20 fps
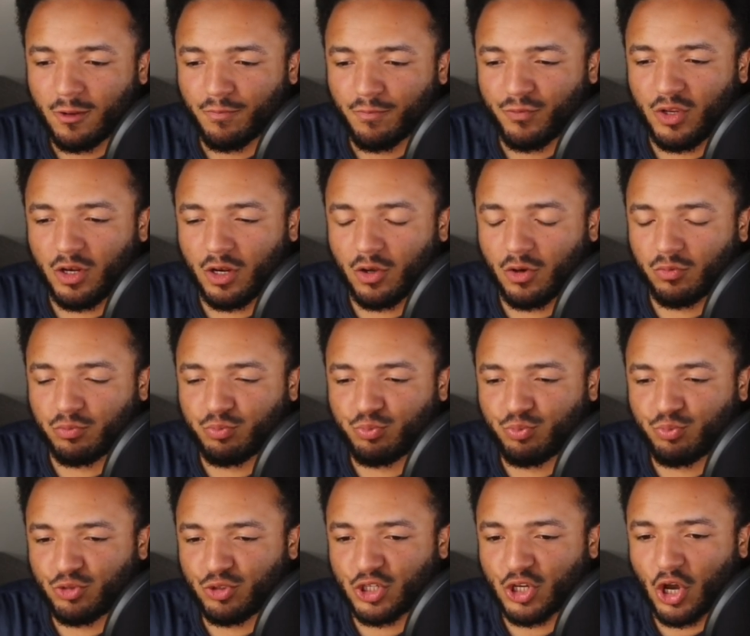you know,
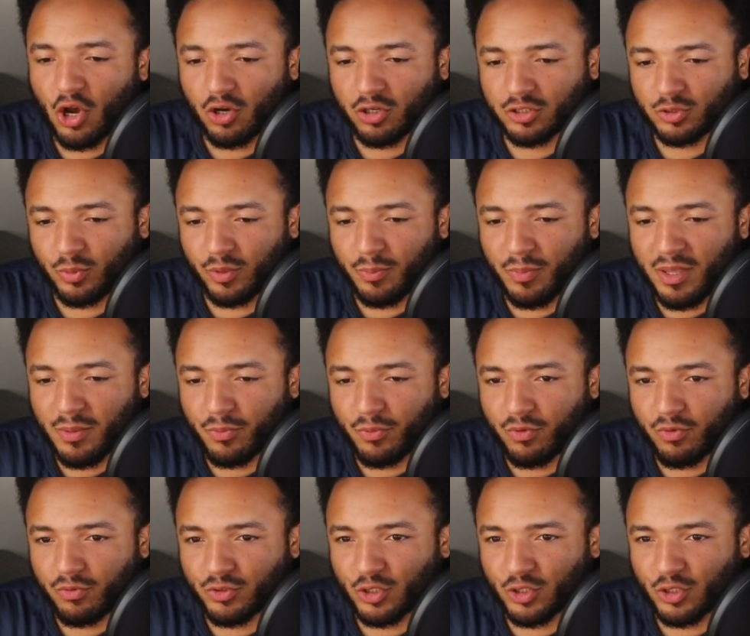talks with people.